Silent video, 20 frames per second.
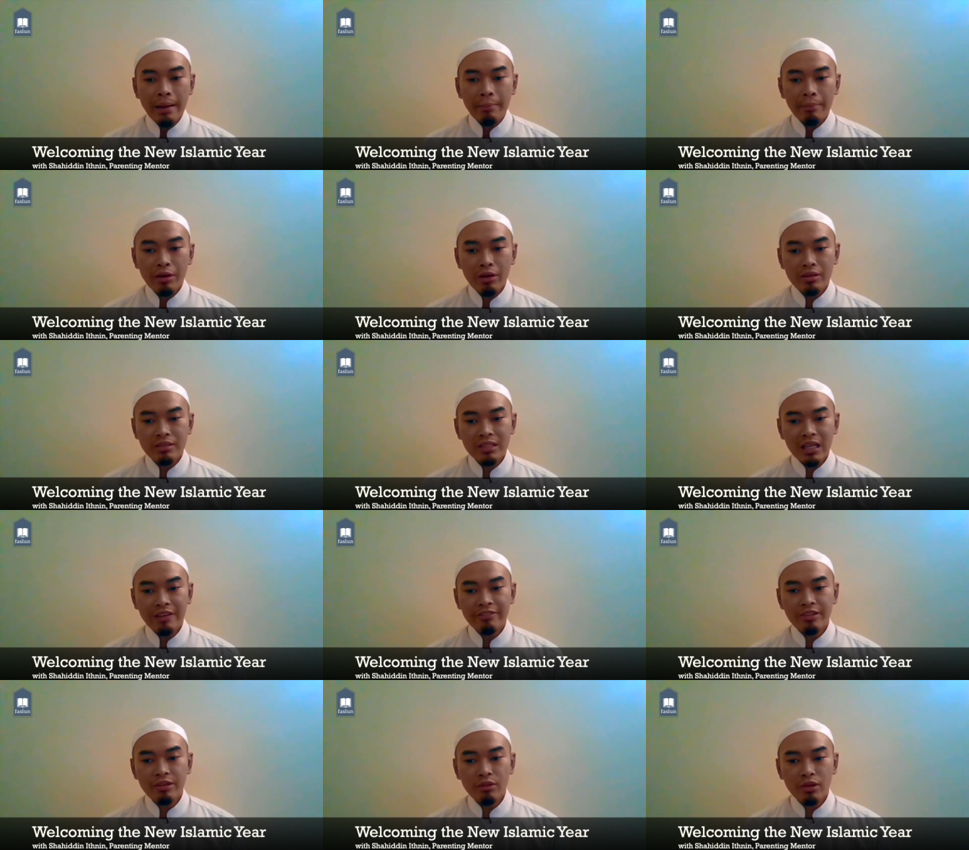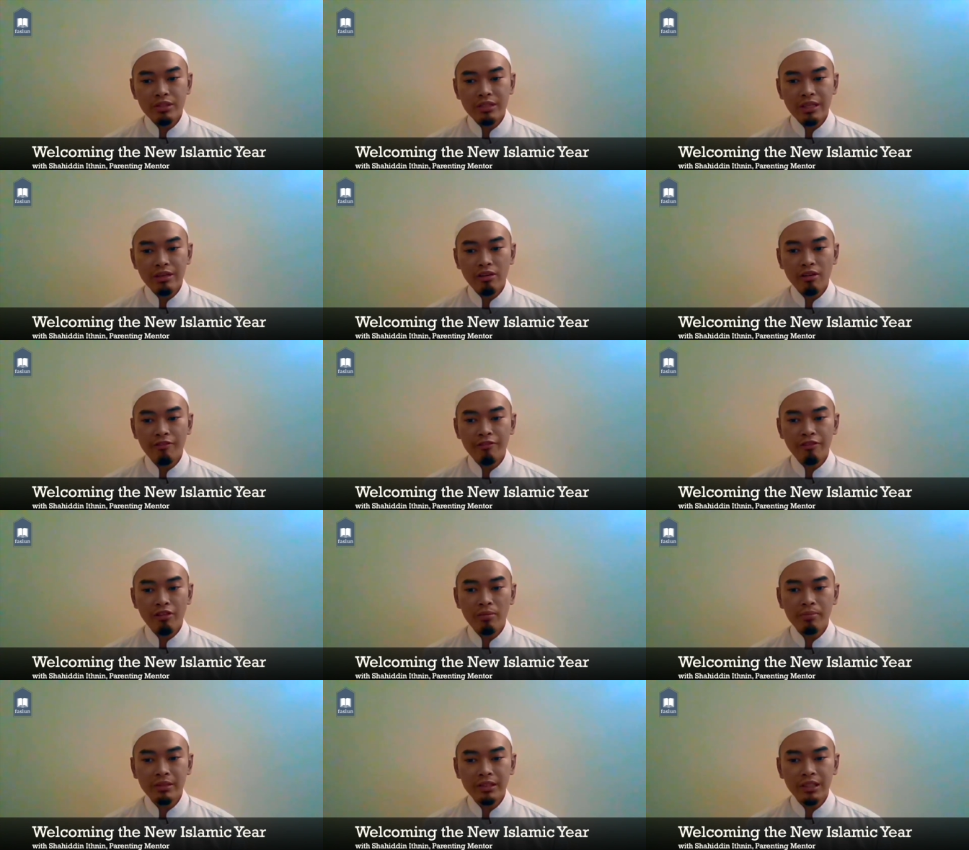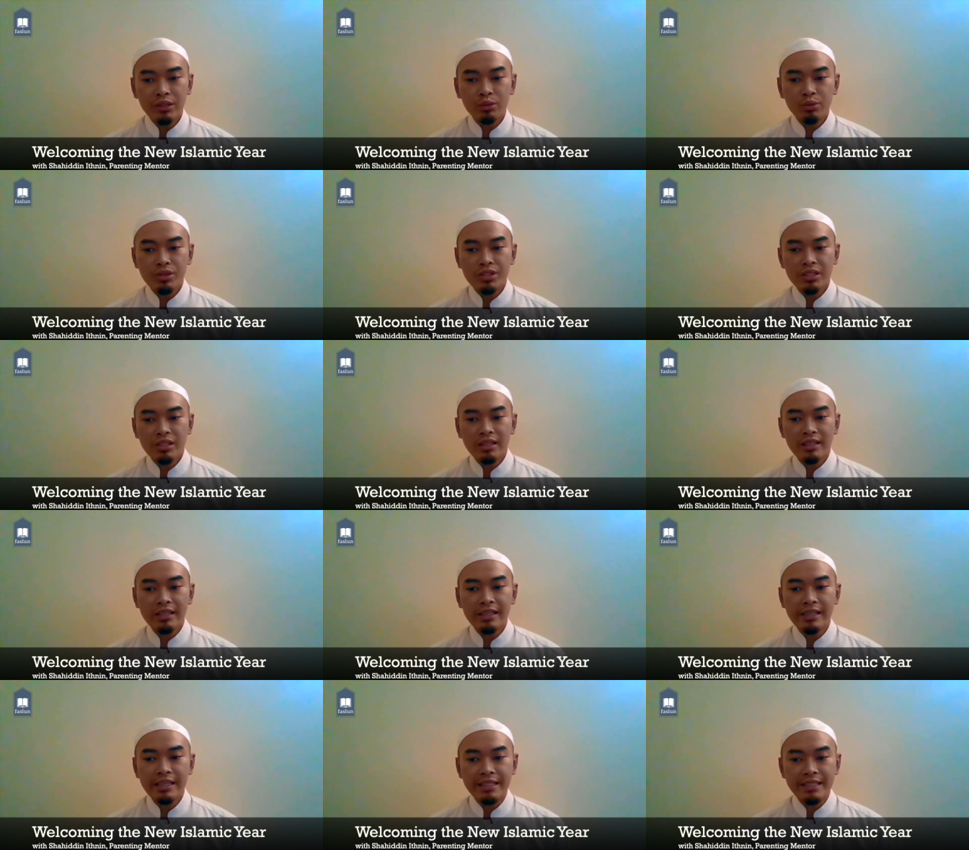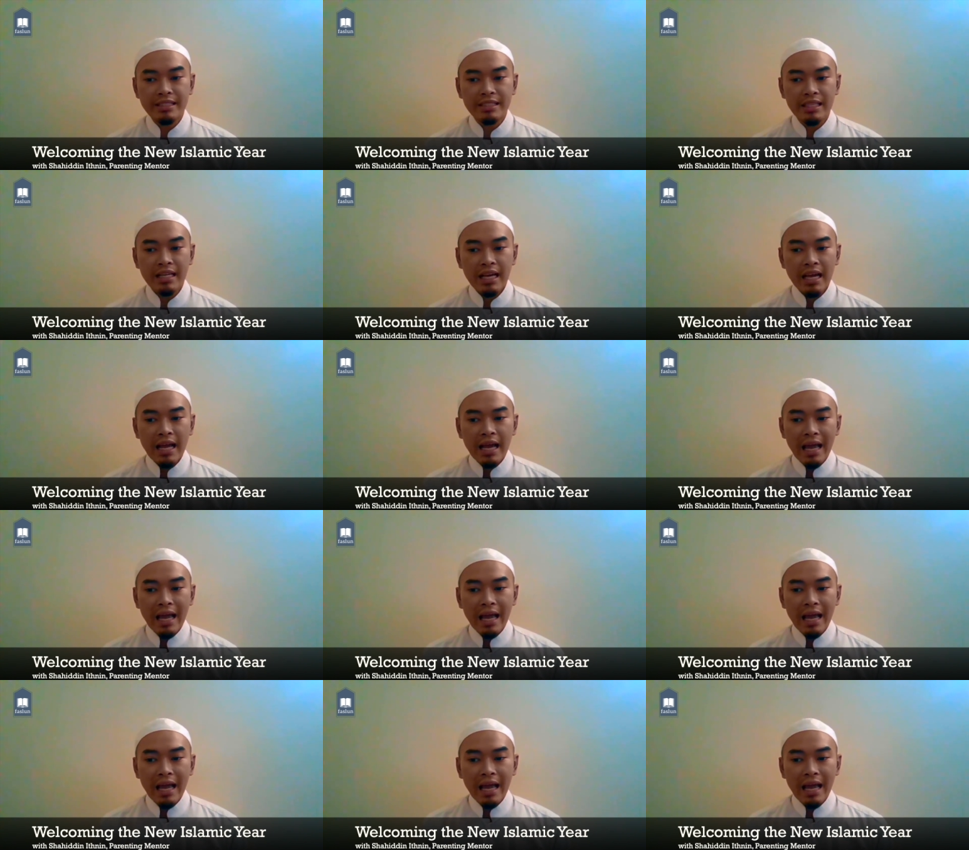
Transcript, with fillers: because everyone was in conformity to its occurrence.